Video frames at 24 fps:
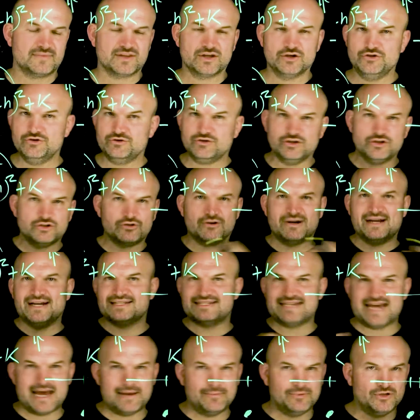You can create a
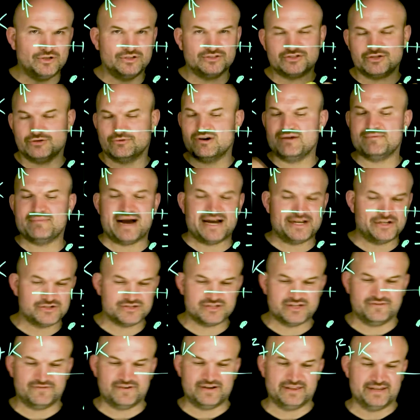table to remind
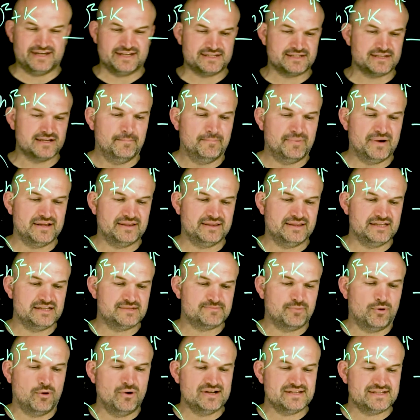yourself on this, but these
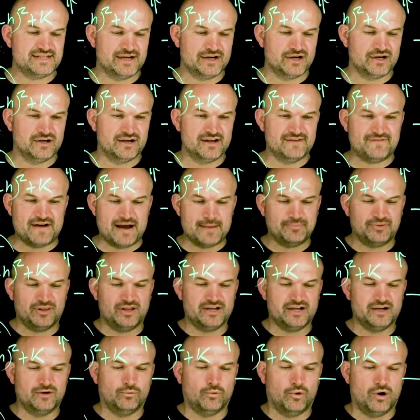points here, if I
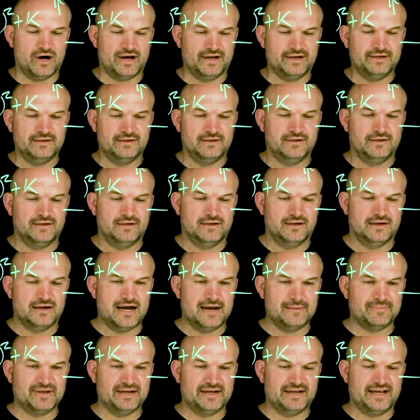plug in one,
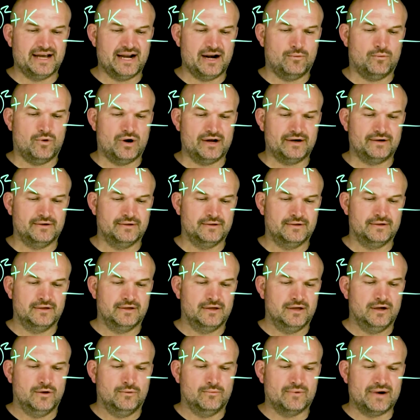I'm gonna get a one.
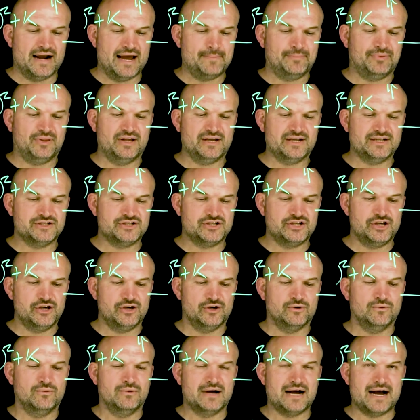When I plug in
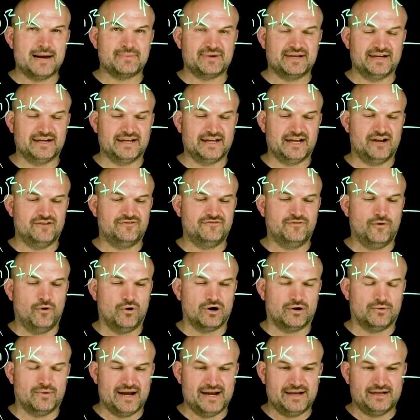two, I'm gonna get a
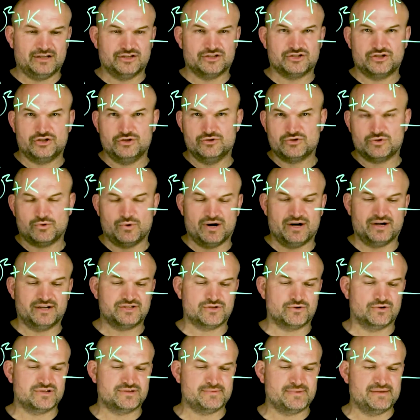four, right? Because two squared
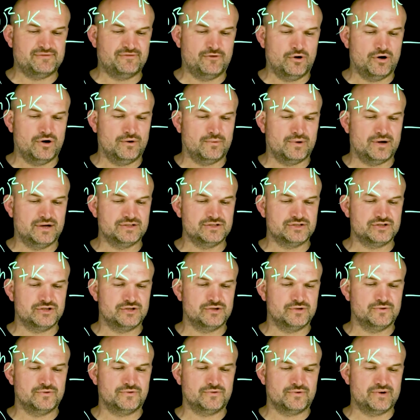is going to be four. One,
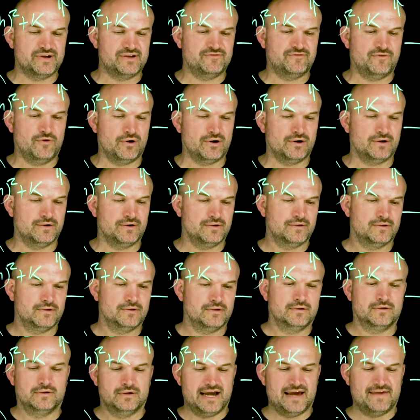two, three, four.
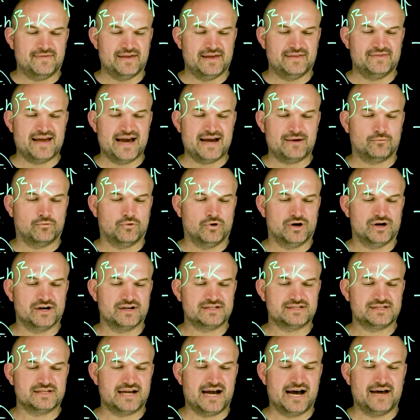And then that
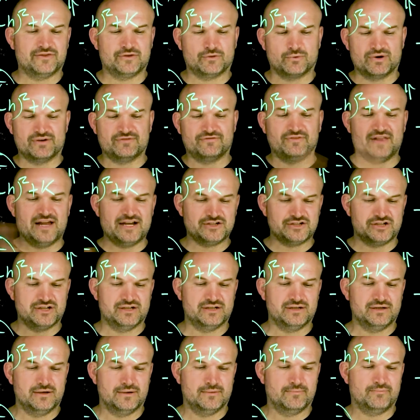works on the
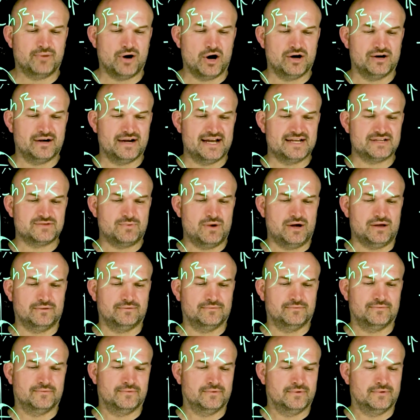reflection part as well,